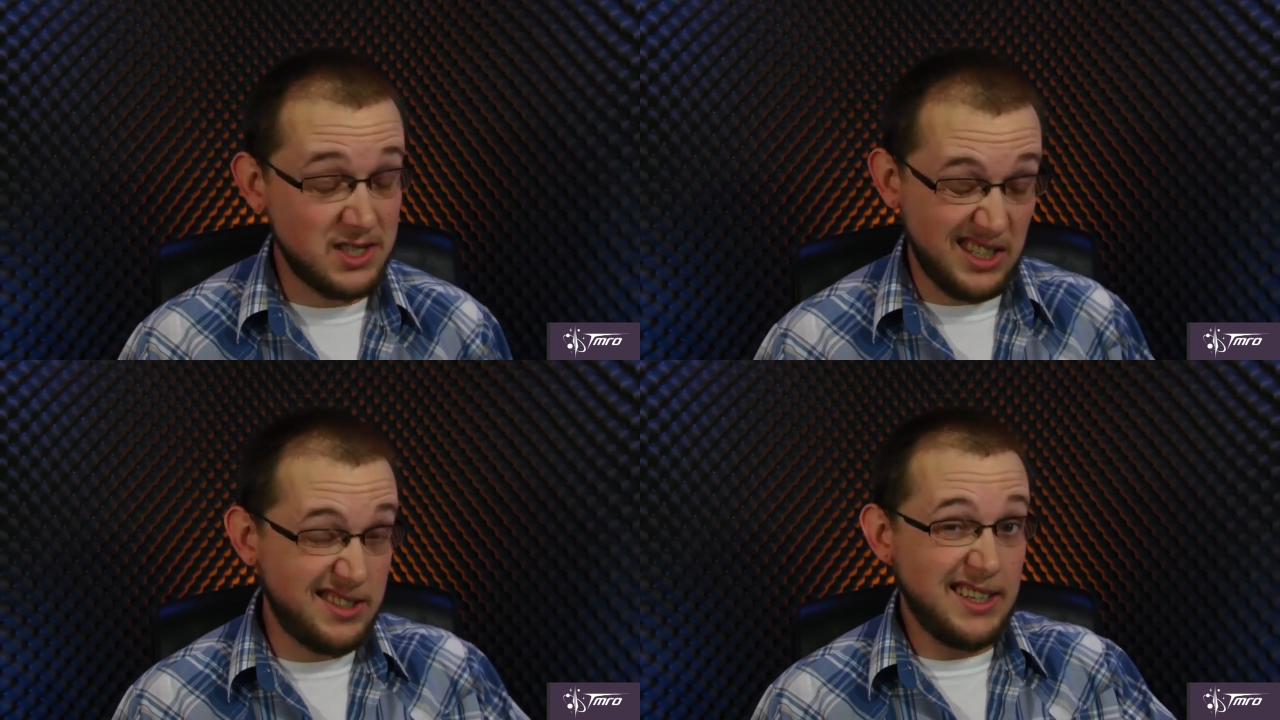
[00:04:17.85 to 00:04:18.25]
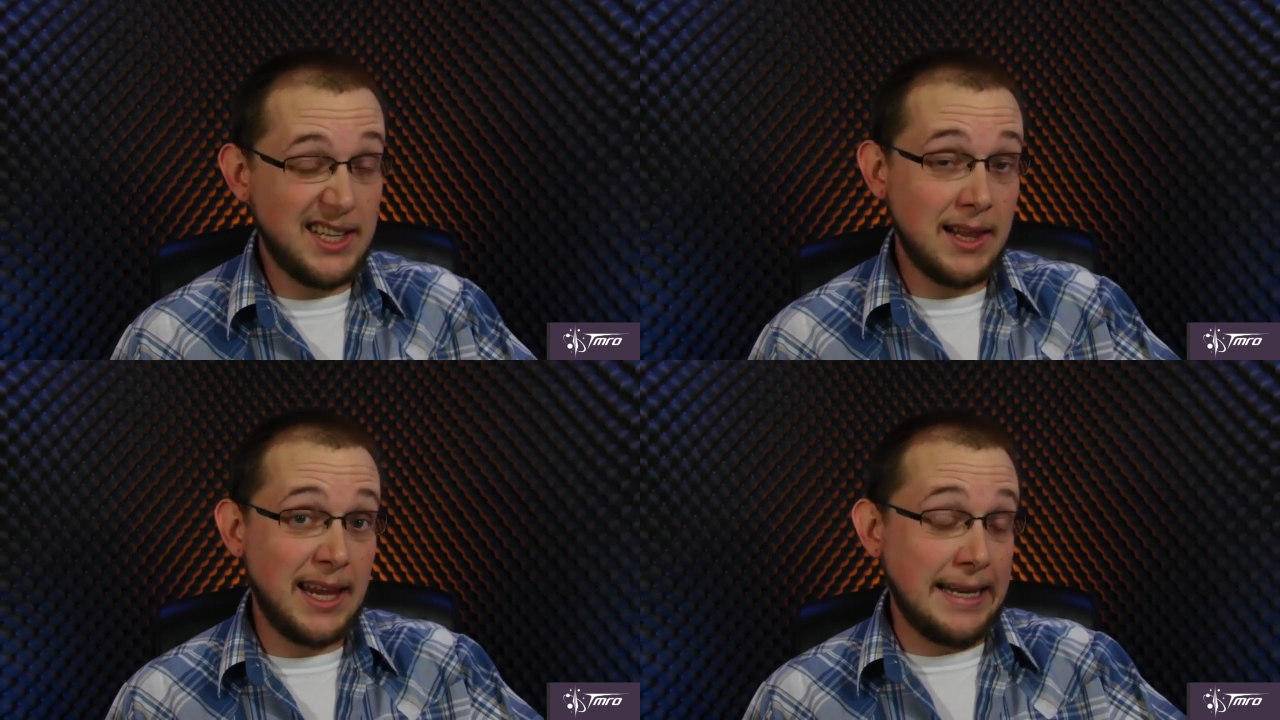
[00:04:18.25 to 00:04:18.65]
Do you
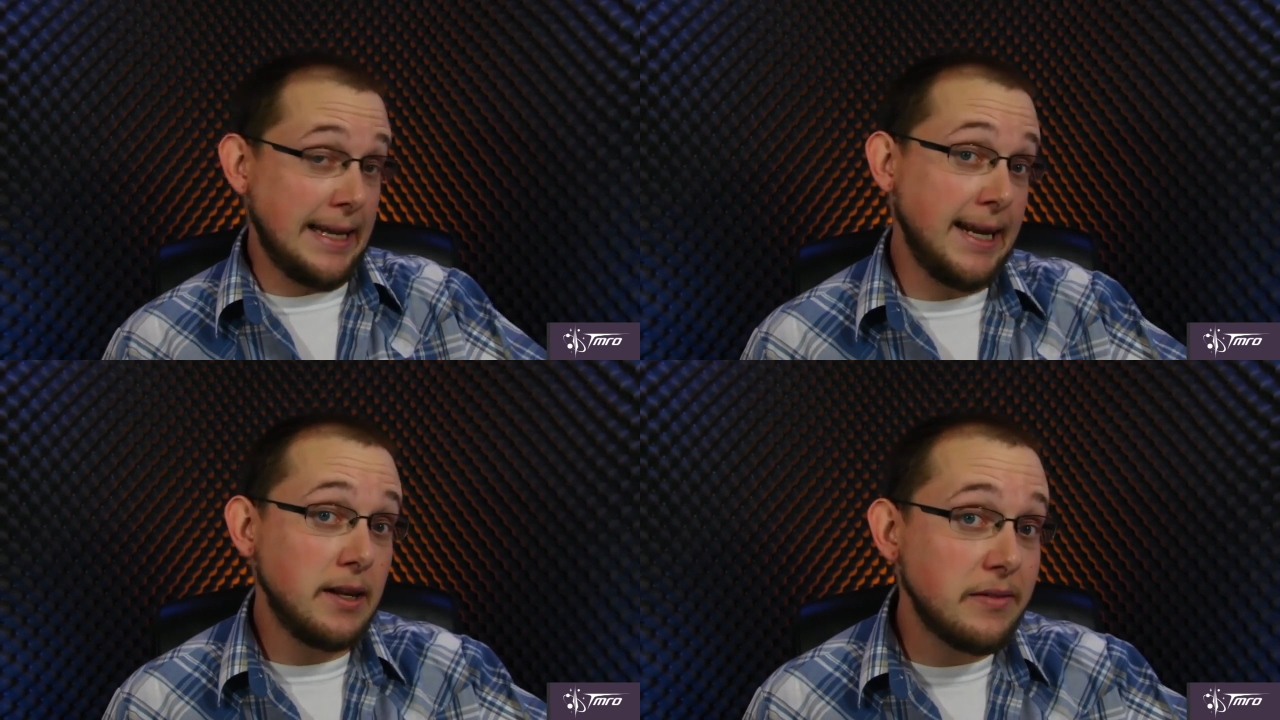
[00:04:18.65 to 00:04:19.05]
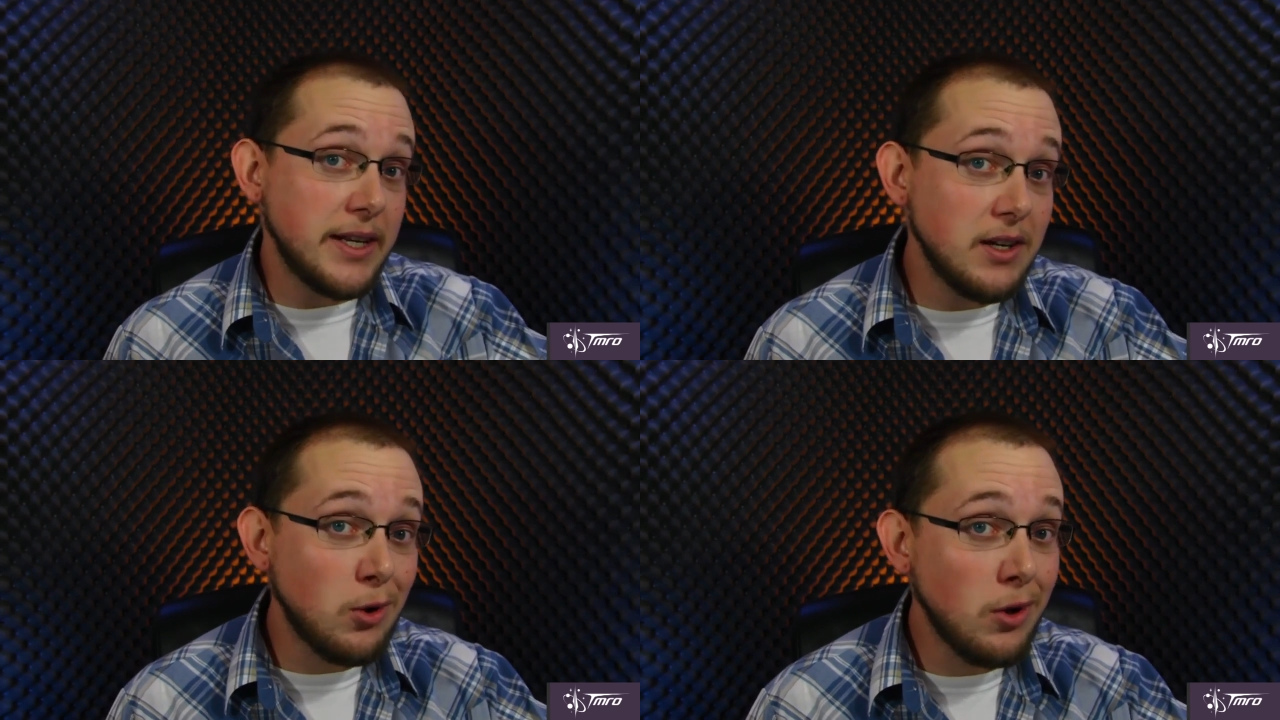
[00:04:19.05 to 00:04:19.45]
think that they need a
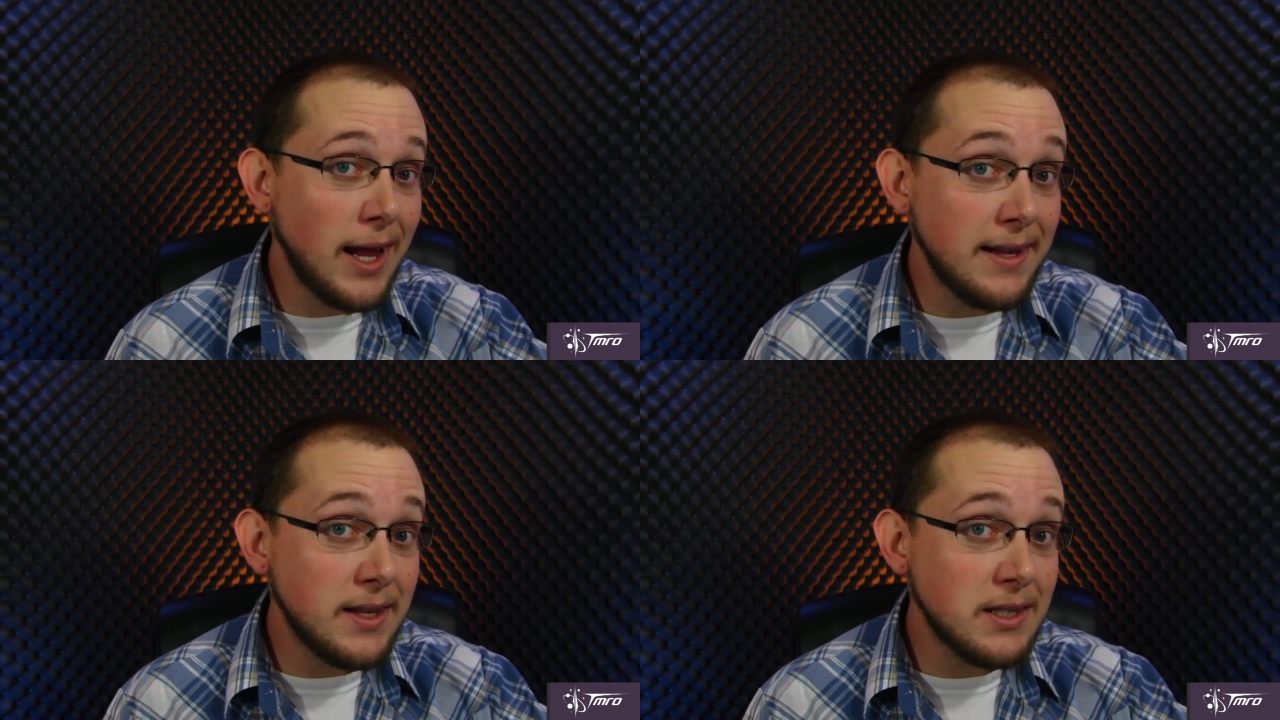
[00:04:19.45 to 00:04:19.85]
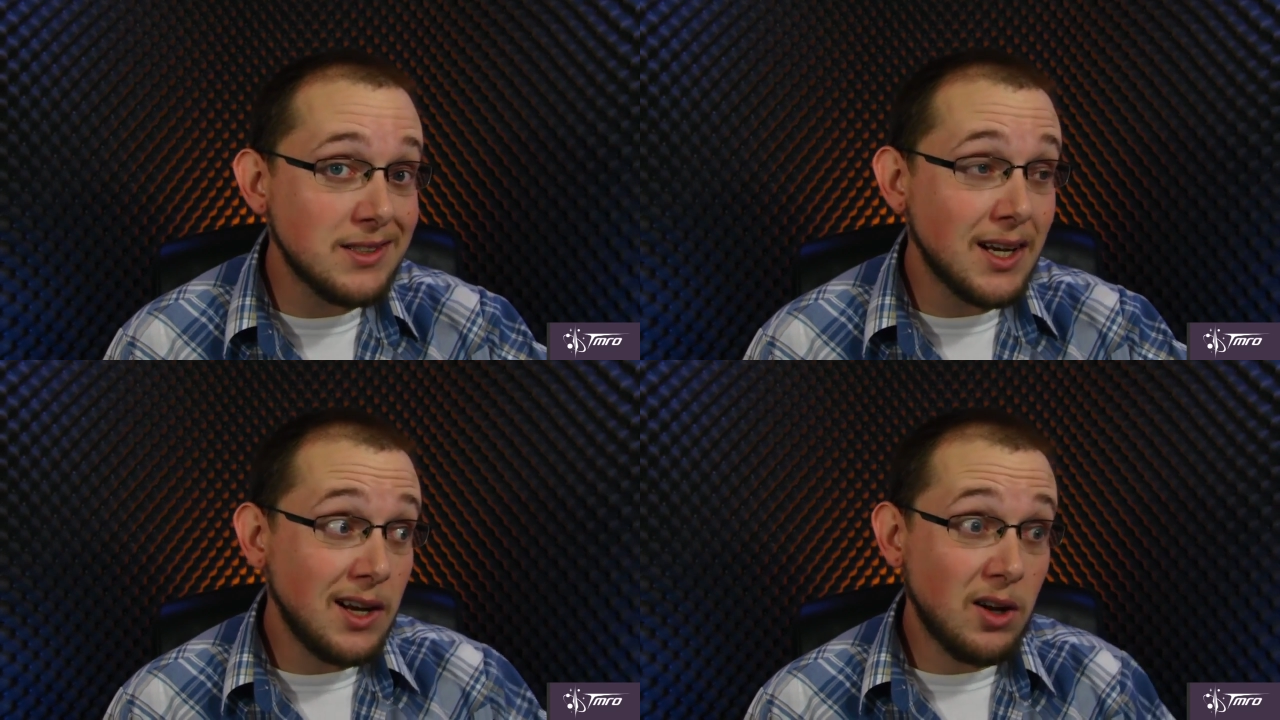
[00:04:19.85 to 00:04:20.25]
vehicle like
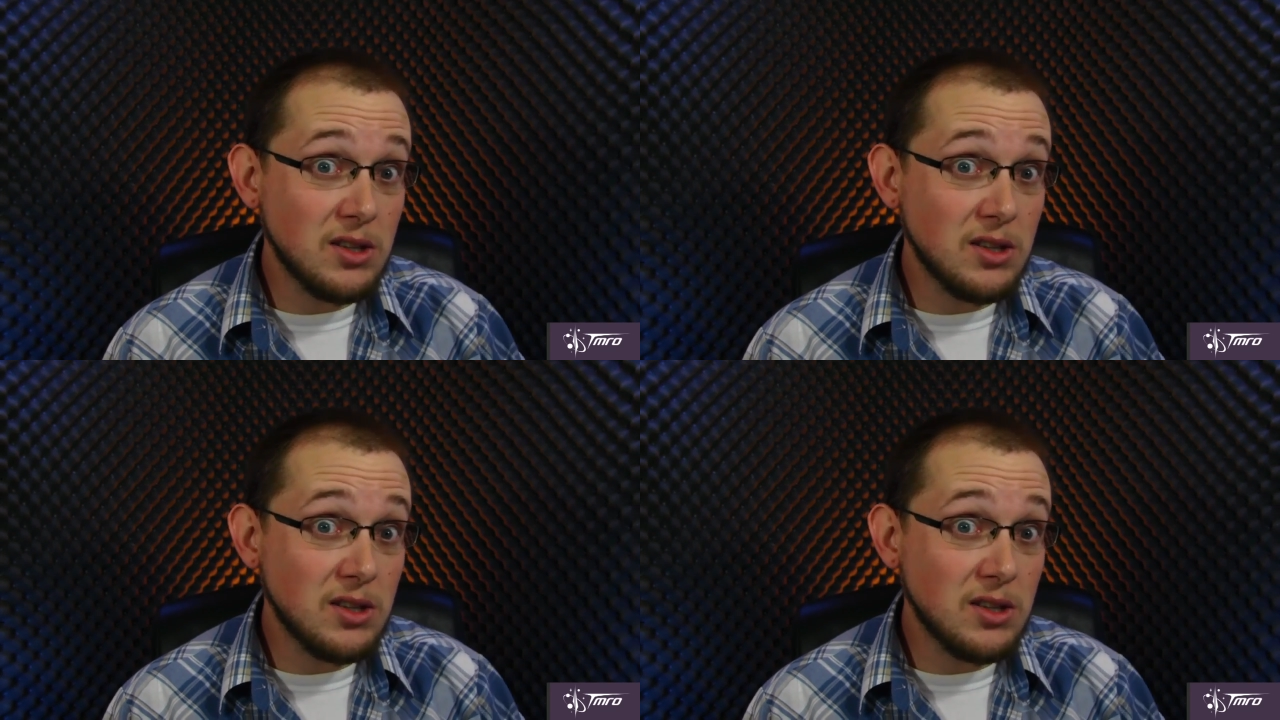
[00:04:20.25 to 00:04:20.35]
this?